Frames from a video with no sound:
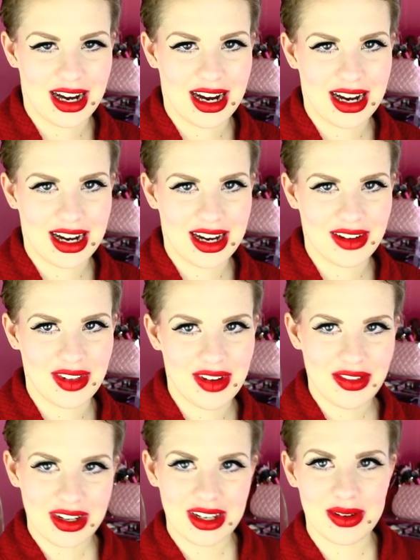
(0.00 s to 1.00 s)
I've
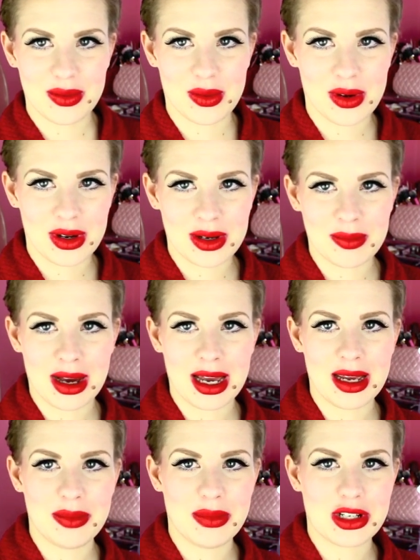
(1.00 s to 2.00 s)
never worn
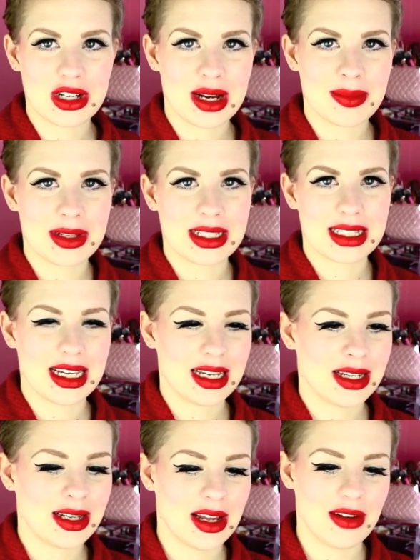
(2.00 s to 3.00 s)
my pyjamas
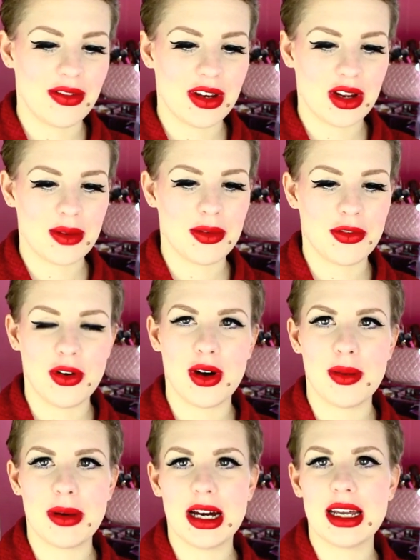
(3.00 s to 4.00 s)
in a video
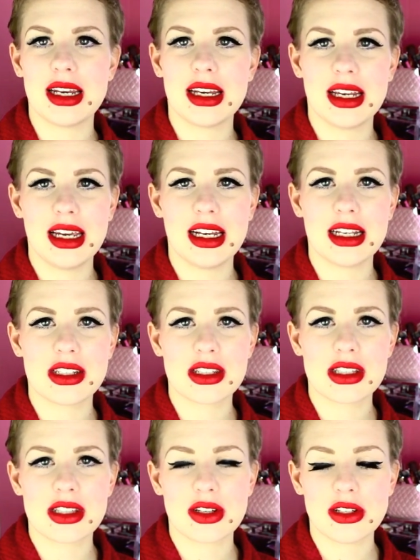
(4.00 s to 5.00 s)
before, but it is
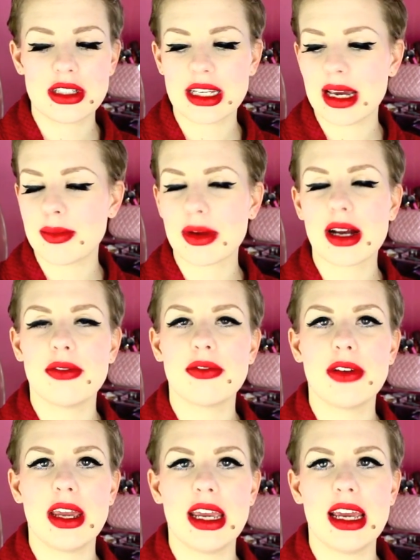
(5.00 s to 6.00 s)
just so damn
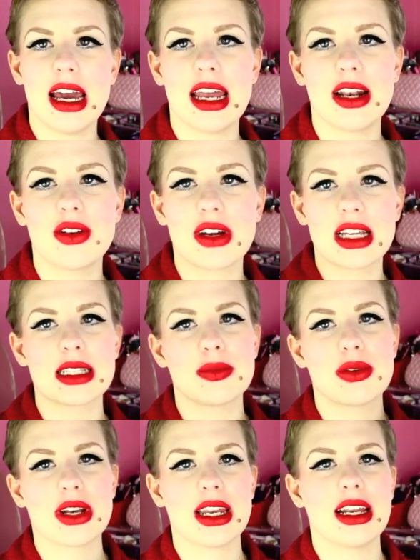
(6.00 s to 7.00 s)
comfy, and look, it's
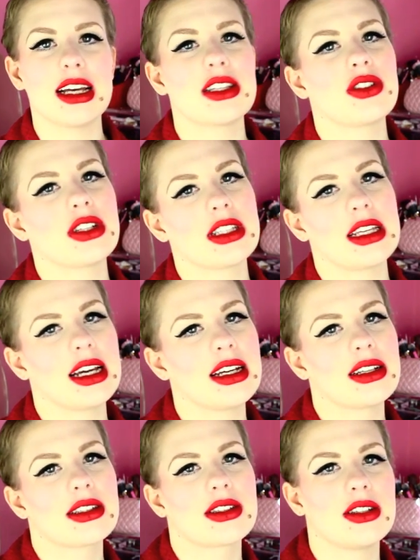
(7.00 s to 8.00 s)
a pretty nice dressing
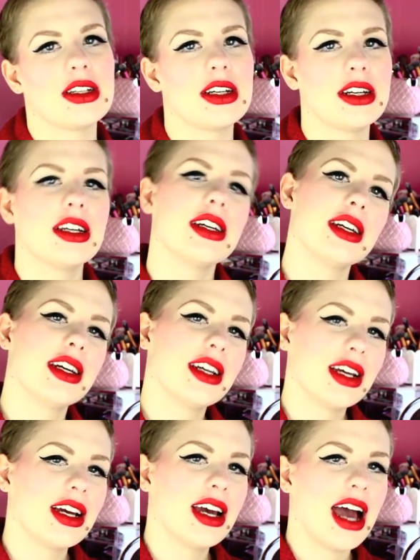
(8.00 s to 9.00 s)
gown, so
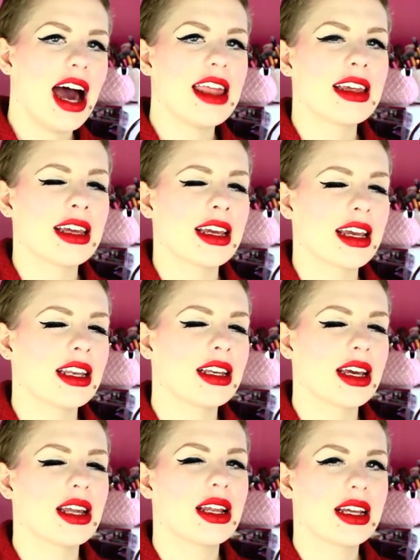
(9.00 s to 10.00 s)
I think I
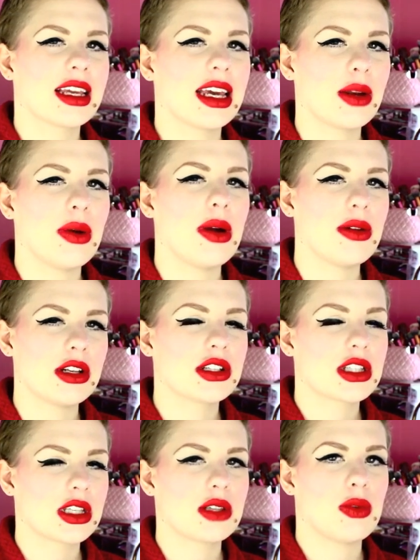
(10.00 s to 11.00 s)
can get away with it
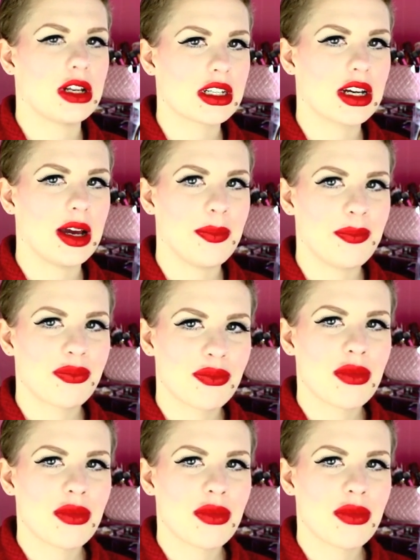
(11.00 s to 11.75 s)
just this one time.